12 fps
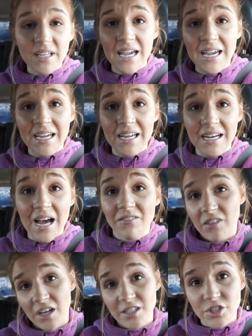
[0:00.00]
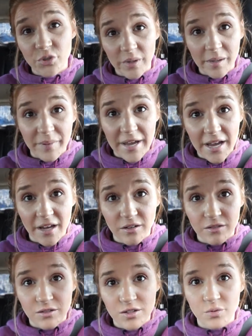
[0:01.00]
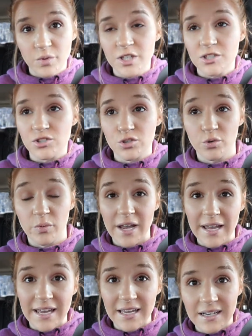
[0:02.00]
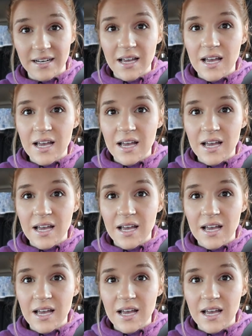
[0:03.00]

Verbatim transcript: And I've lost three pounds, which is great.